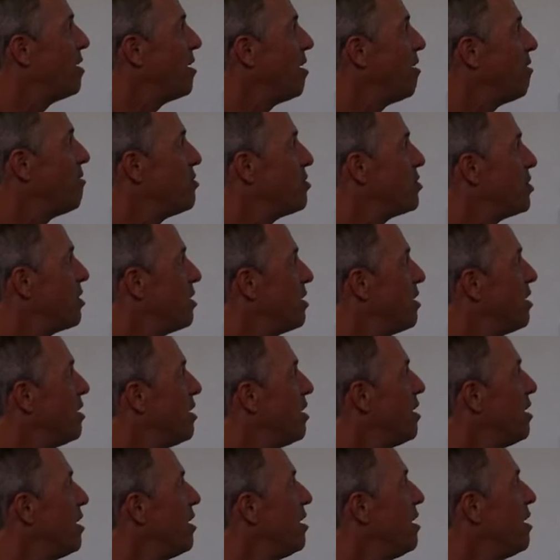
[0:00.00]
of the ocean?
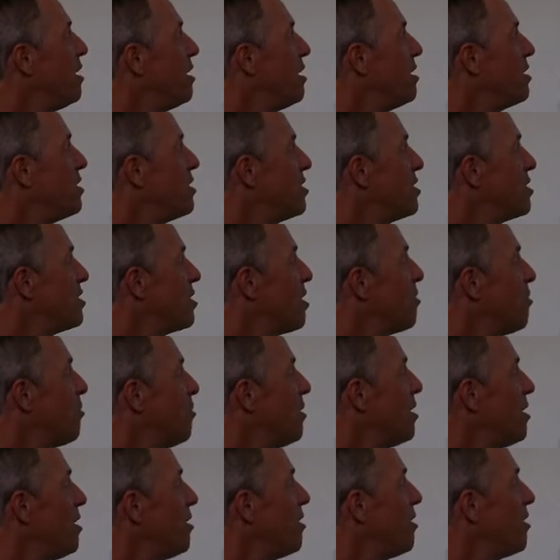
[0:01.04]
This is so
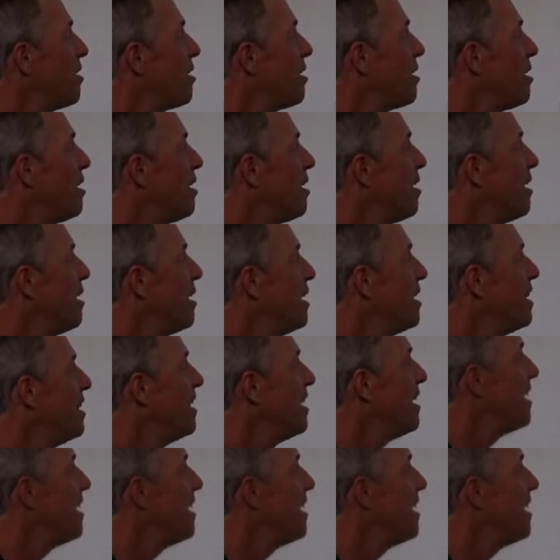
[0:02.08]
weird. And